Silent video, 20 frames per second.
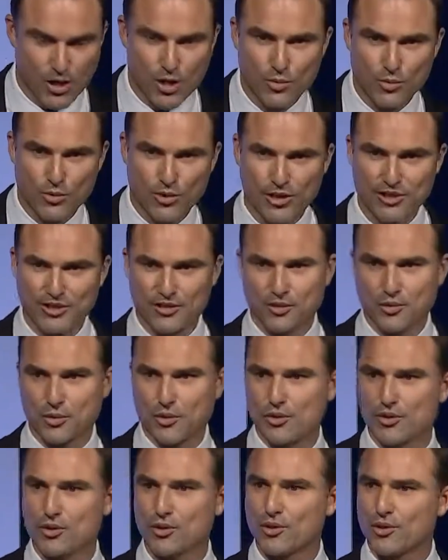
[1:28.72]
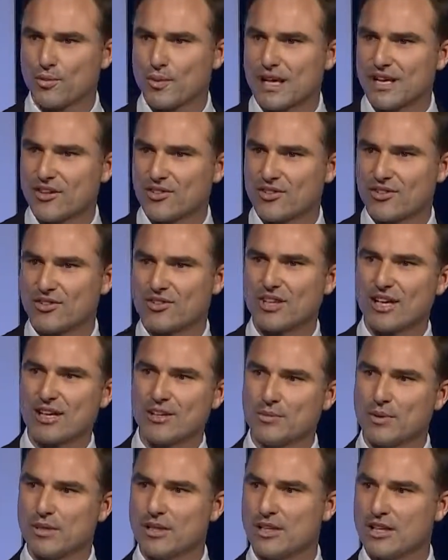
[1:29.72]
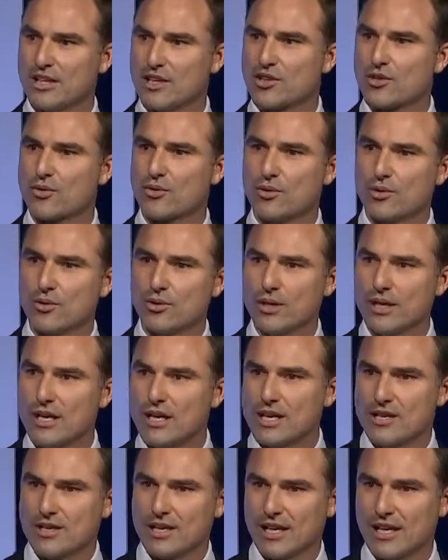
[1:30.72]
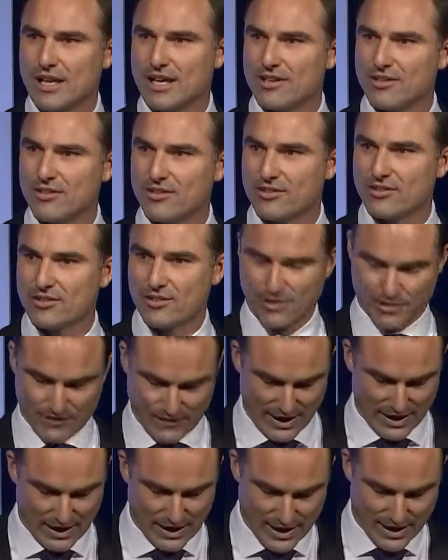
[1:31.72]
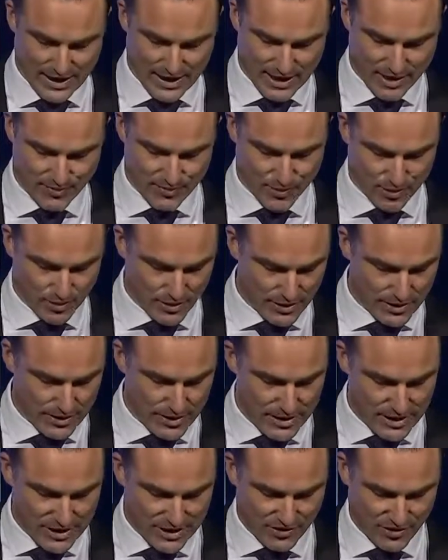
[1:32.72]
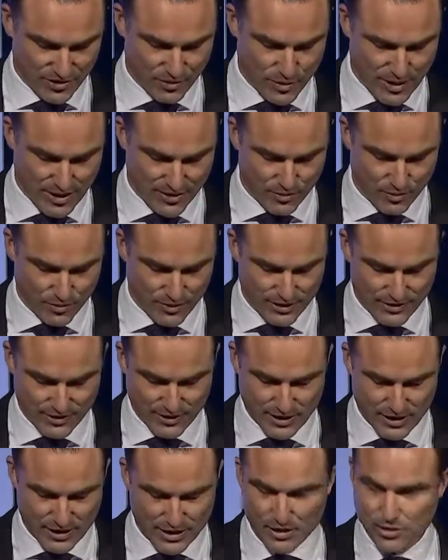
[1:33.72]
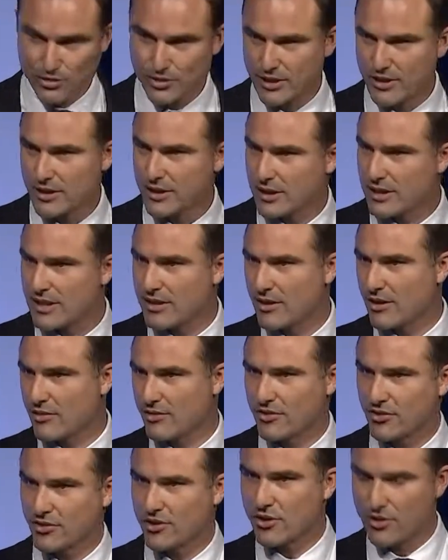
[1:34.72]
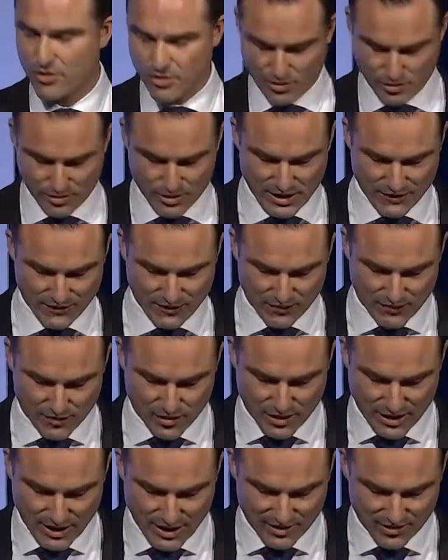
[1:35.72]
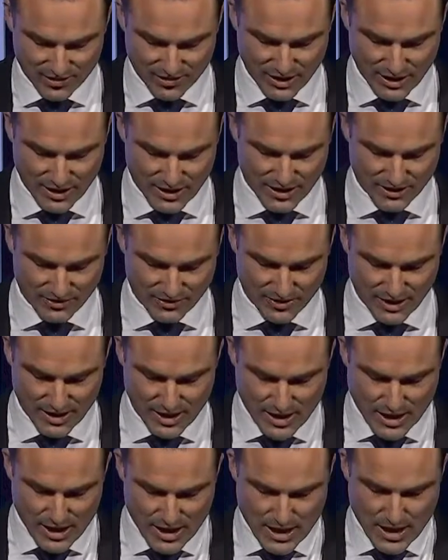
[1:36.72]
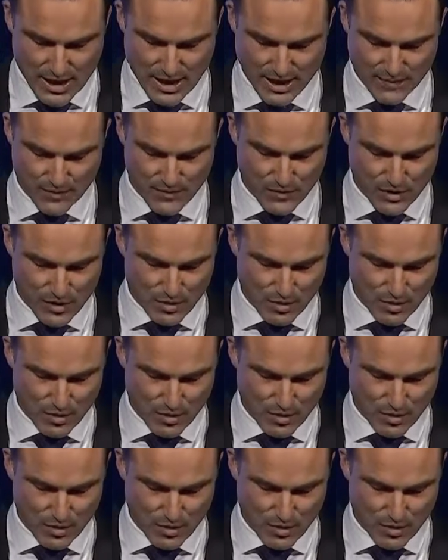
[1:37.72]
what I just want to talk about is sustainability through the lens of Adelaide Airport. It's the way that we look at it, and I'll just go through a few case studies, that